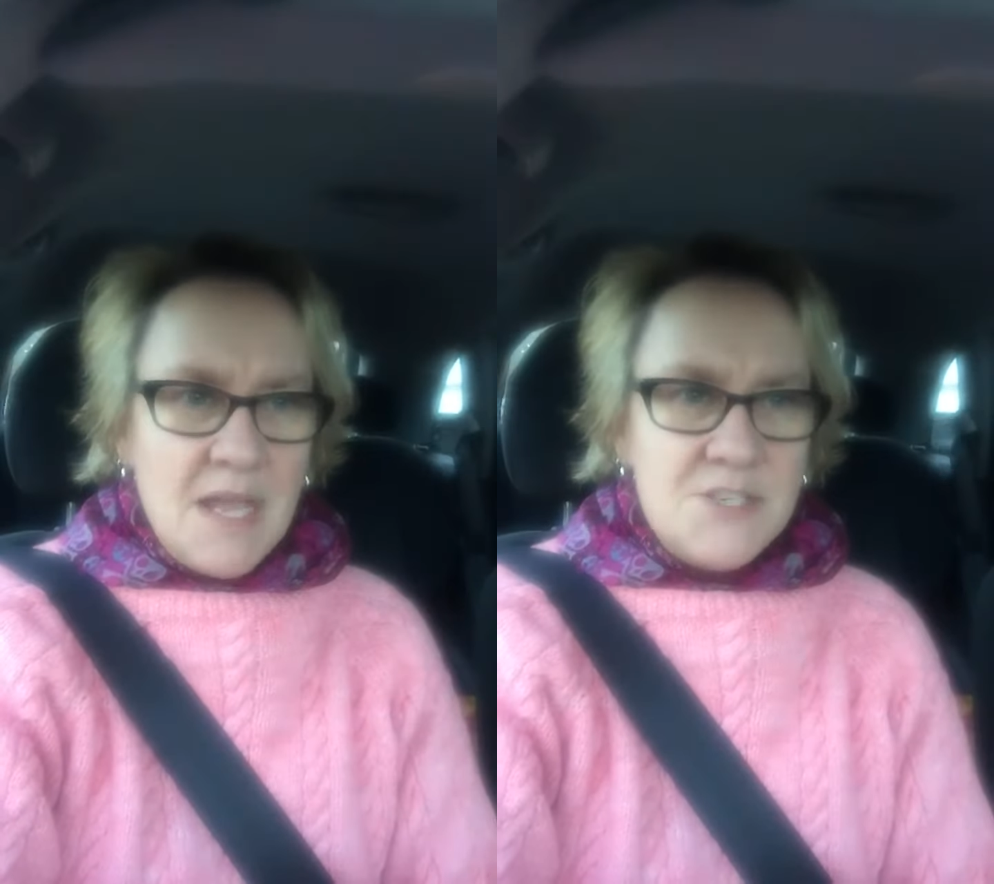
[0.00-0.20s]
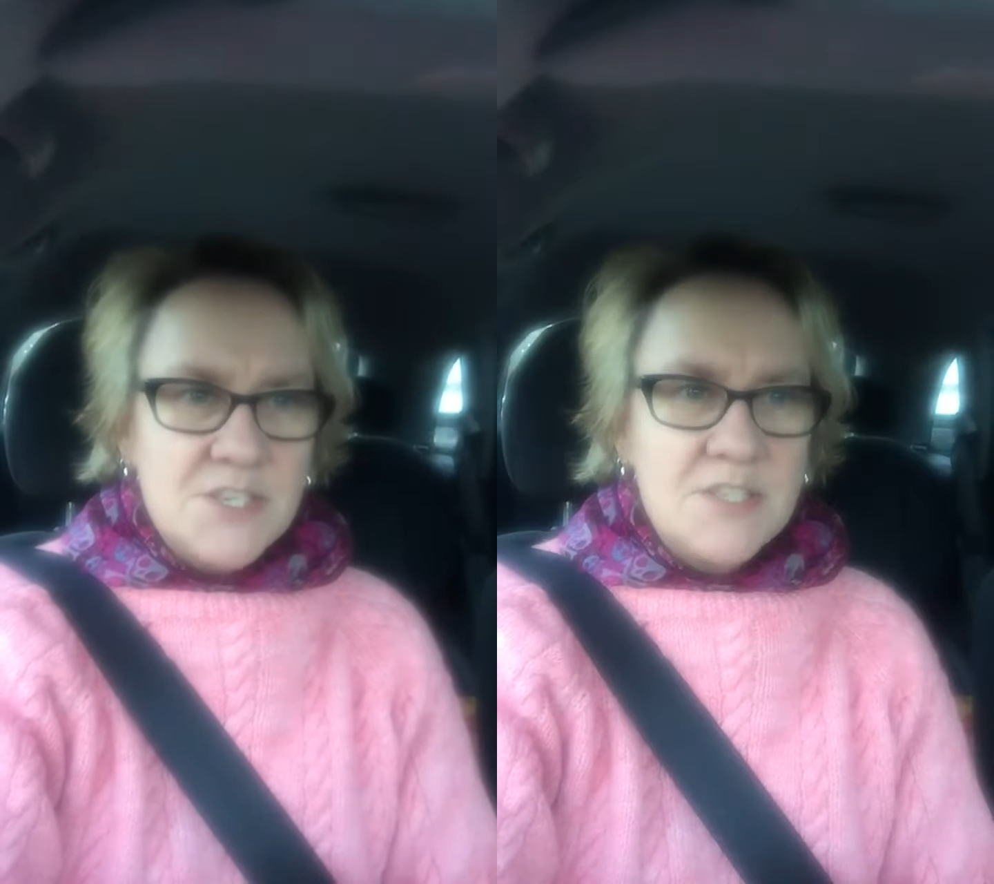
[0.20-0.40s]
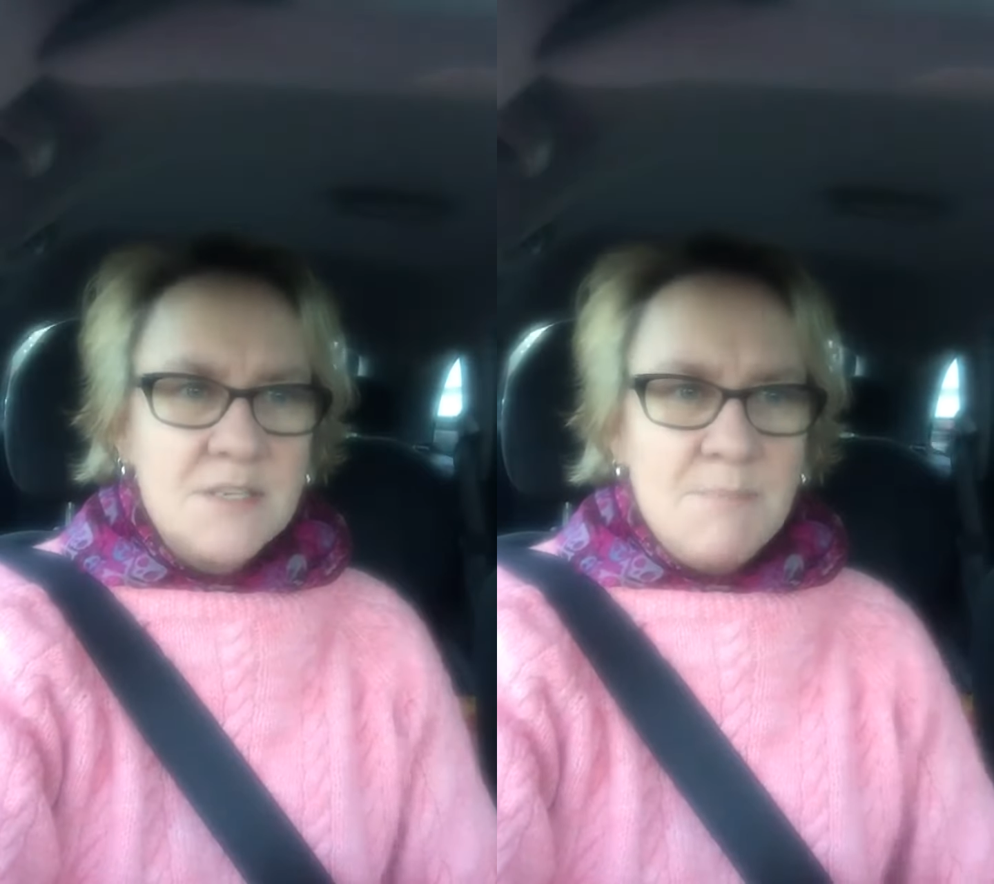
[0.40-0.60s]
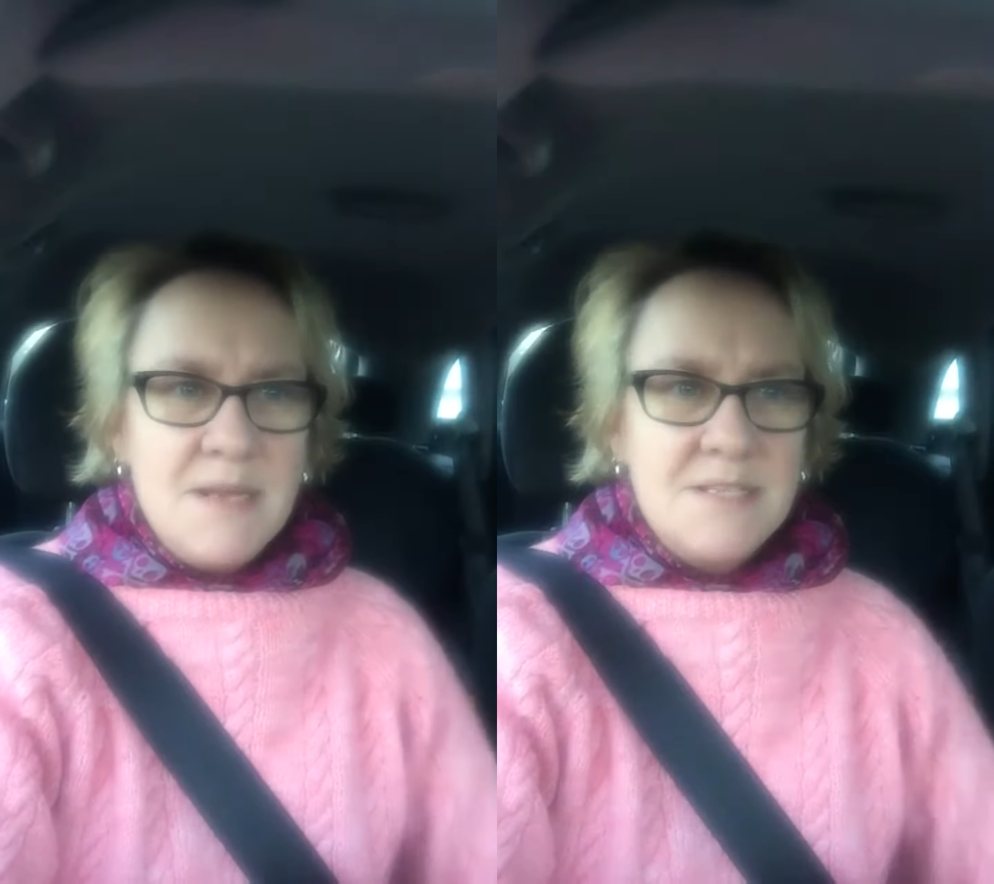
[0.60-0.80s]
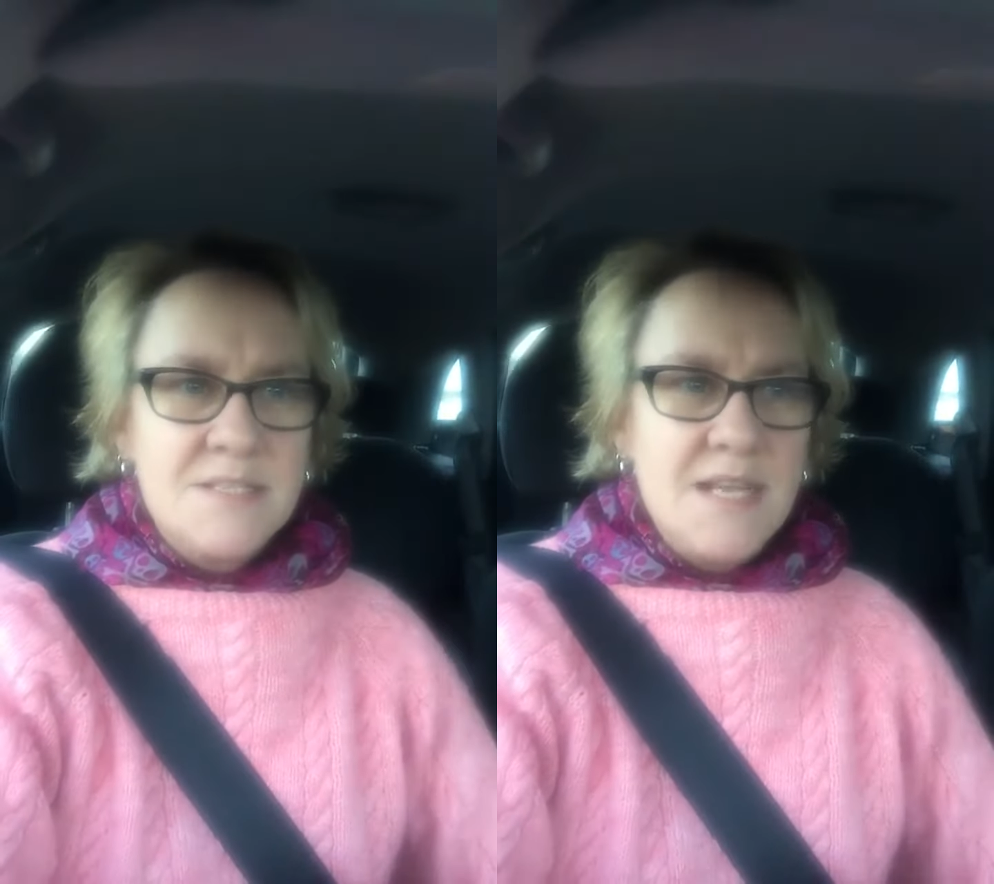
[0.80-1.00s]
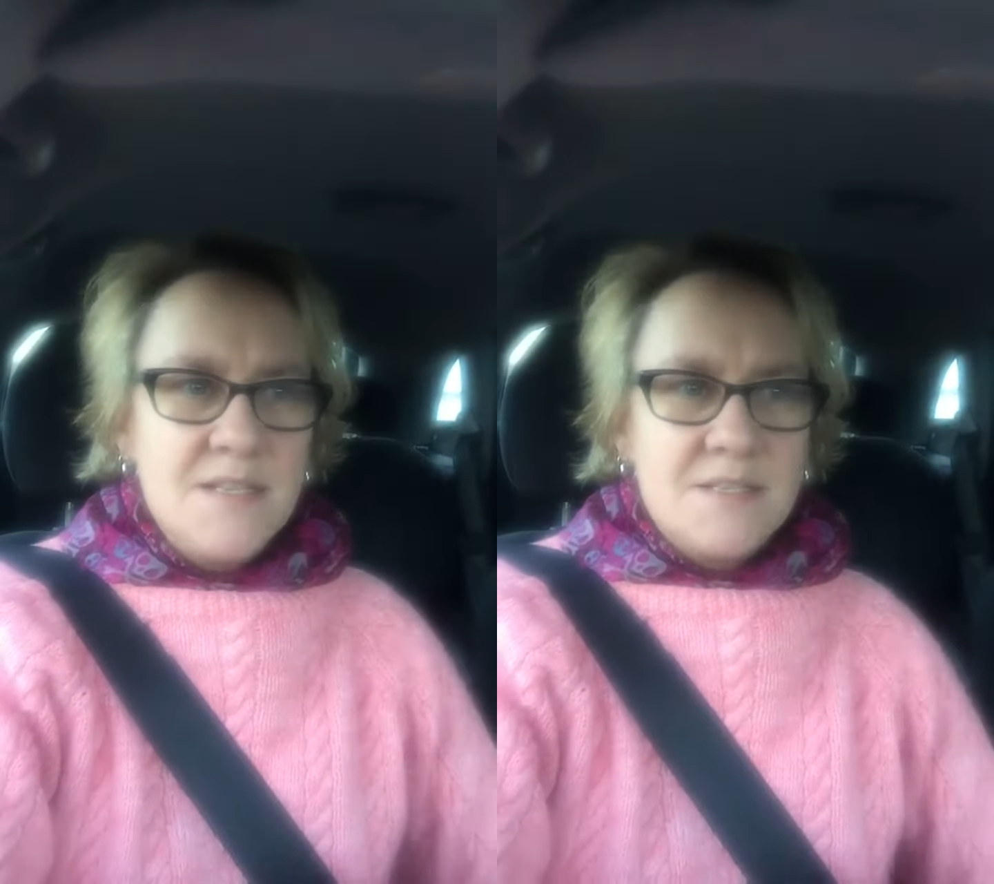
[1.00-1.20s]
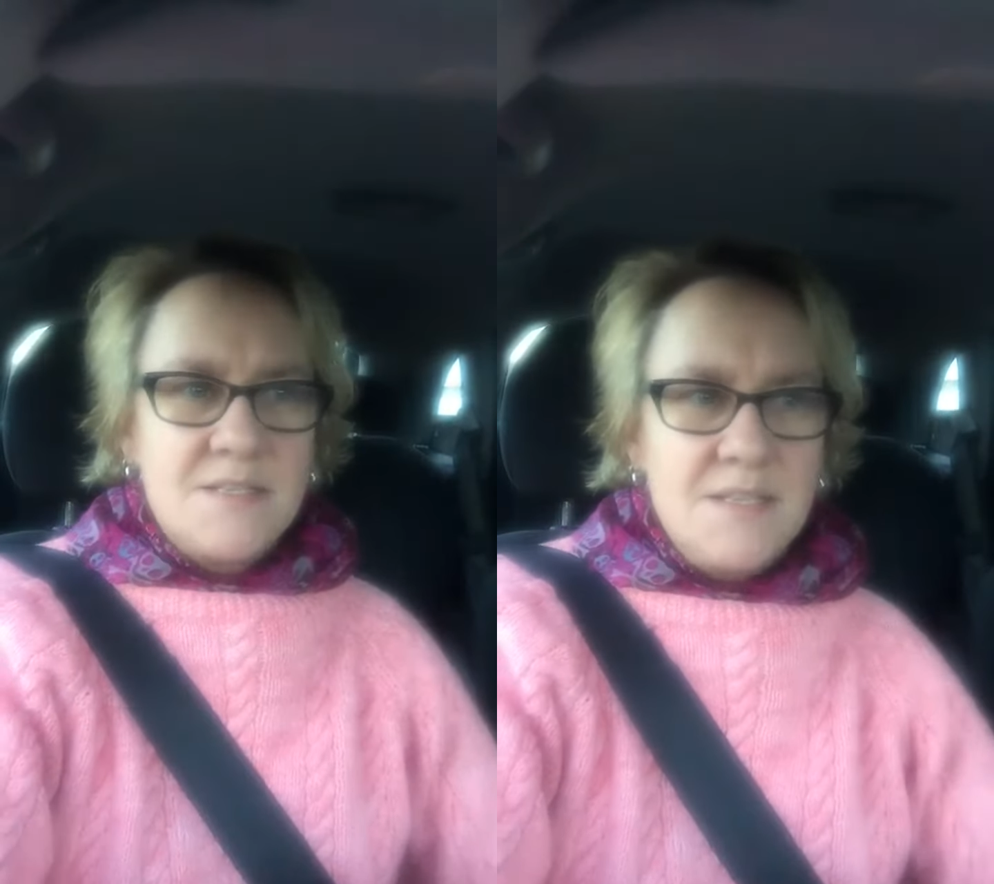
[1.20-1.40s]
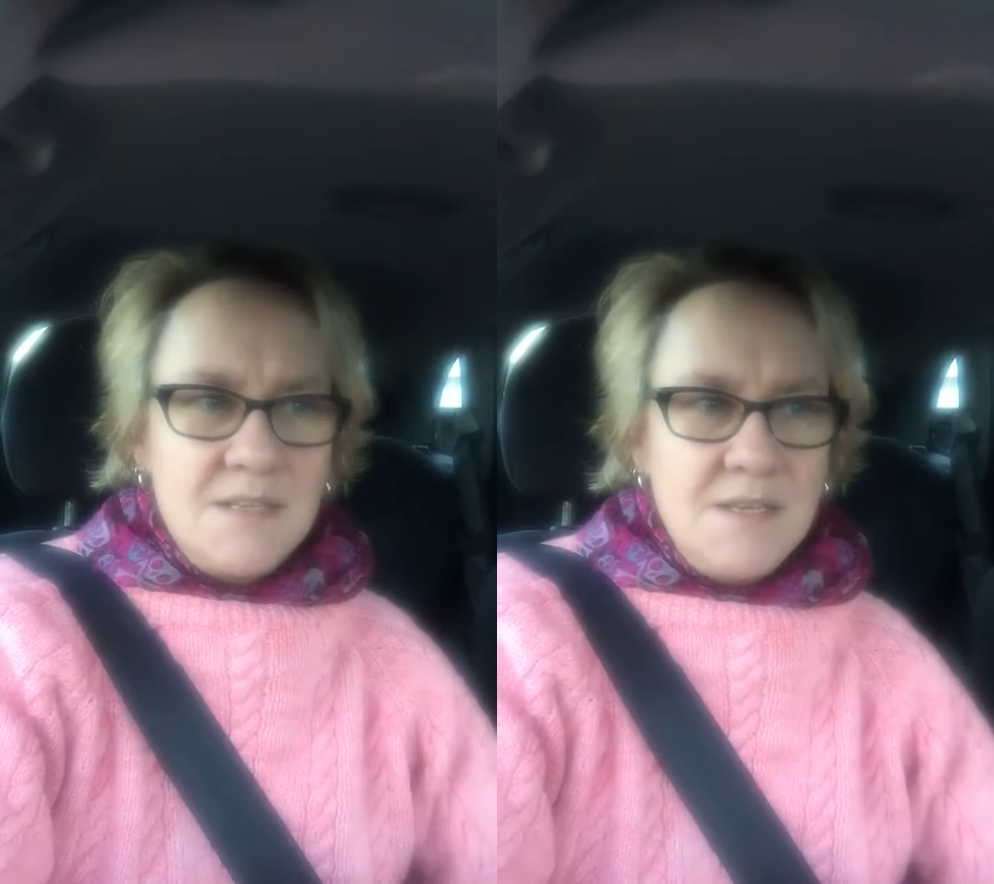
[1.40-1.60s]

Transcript: It just doesn't make sense.